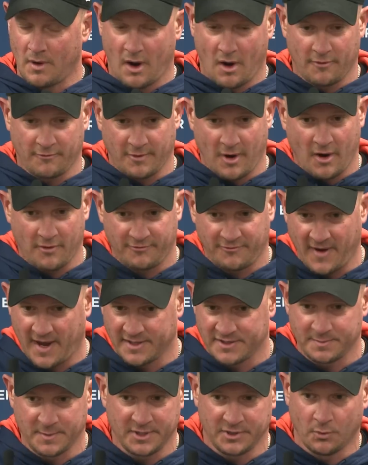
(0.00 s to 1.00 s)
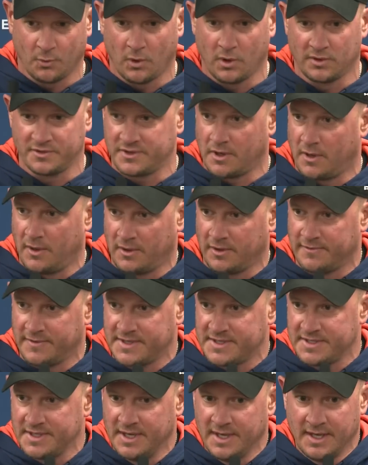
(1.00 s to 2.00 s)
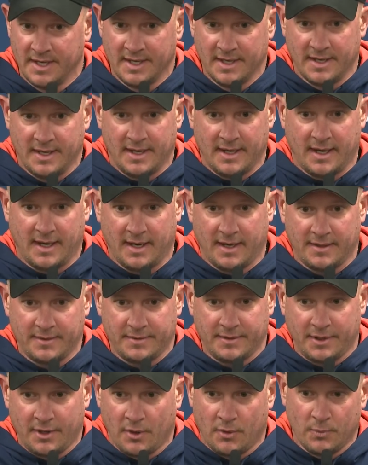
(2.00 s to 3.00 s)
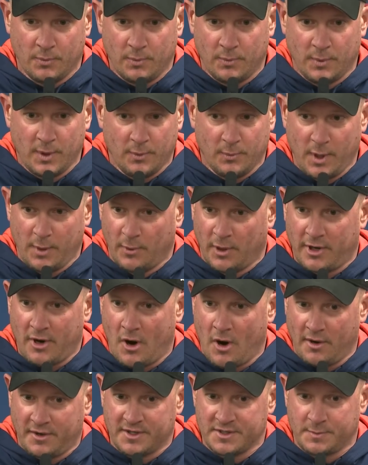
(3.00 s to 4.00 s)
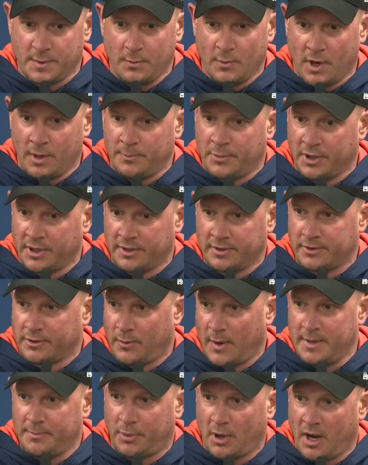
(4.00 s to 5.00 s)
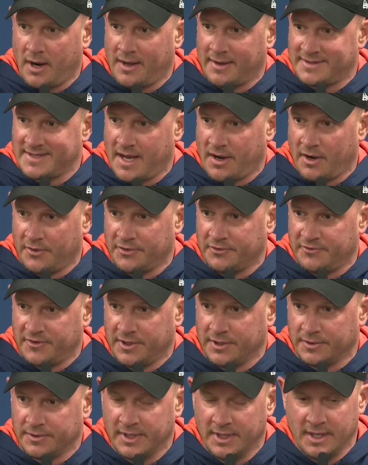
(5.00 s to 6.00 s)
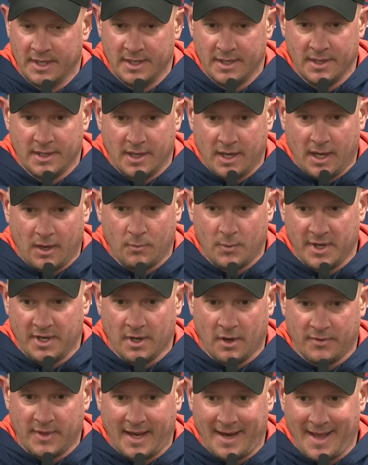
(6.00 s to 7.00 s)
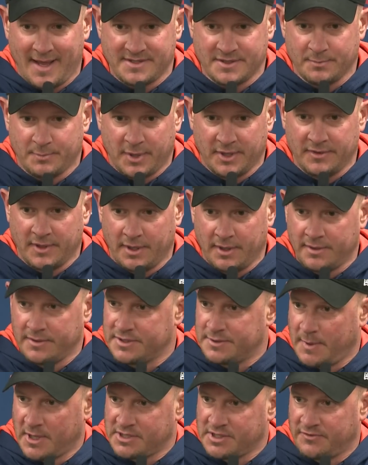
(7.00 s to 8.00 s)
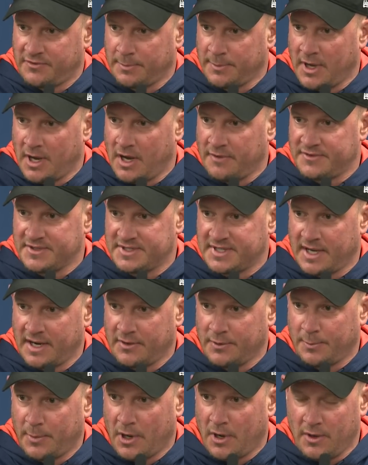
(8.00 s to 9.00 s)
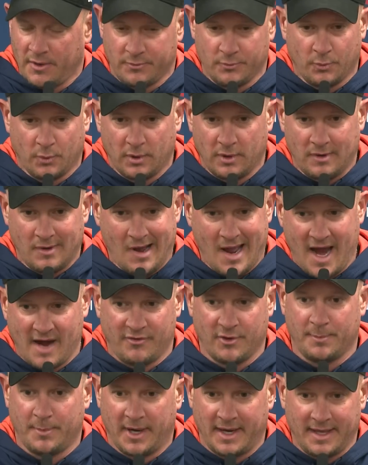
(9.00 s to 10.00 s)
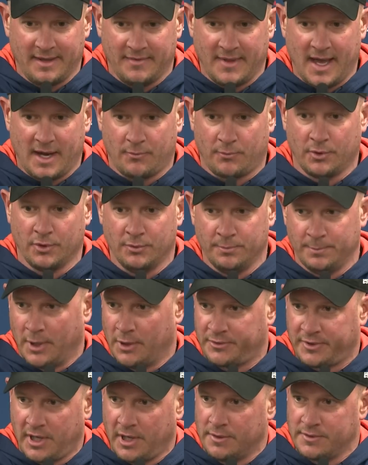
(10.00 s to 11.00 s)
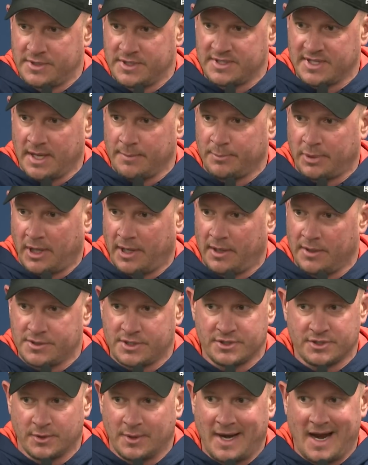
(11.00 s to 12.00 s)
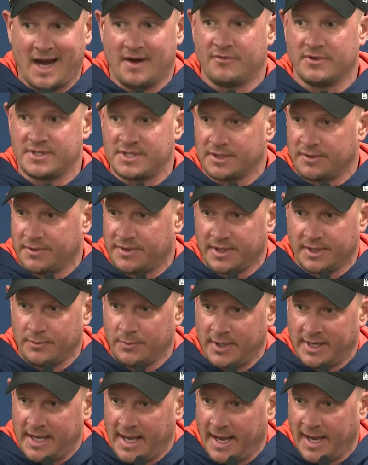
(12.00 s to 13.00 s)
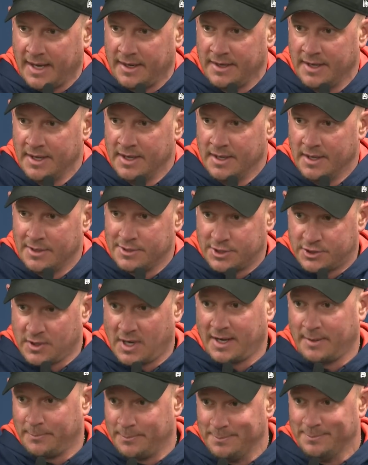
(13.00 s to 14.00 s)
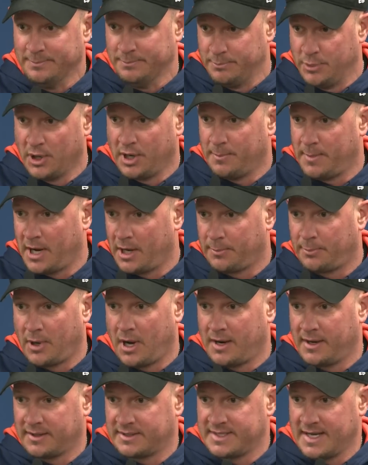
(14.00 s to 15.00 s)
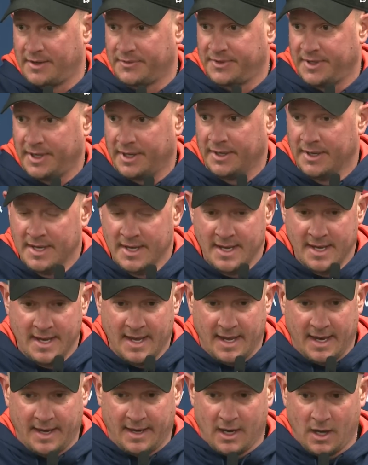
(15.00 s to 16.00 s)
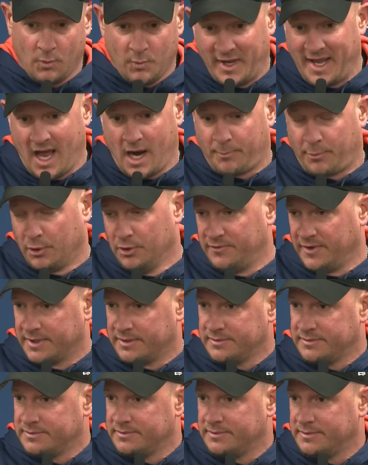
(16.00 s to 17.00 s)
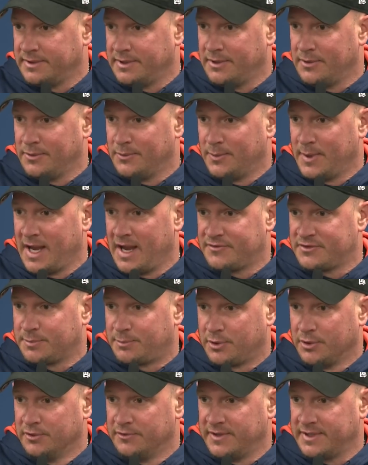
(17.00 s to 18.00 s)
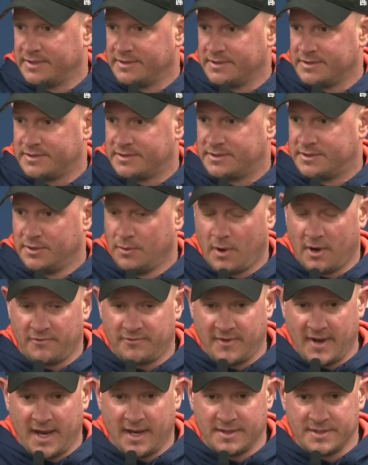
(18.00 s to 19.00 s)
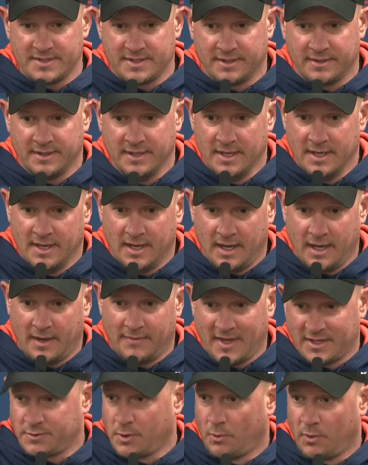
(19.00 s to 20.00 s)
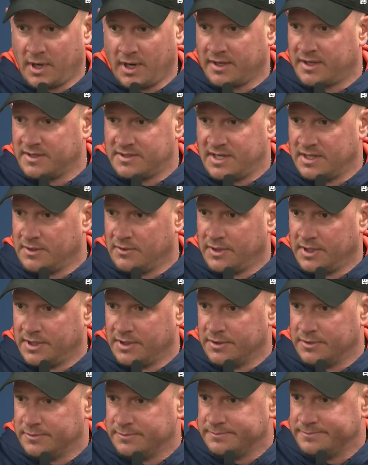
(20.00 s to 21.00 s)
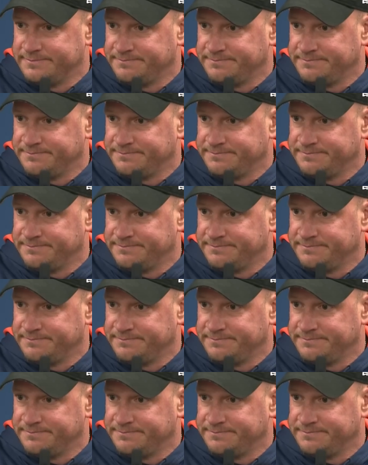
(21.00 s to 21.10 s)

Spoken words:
Our fans mean the world to all of us. You know, we work hard because we want to put a great product out on the field. We know that hasn't been there, especially from the offensive side of the ball. And everybody in that room, both coaches and players, are doing every single thing we can to try to put a better product out there. And we got to prove it. You know, we have to prove it to our fans, and that's what we're going to continually do.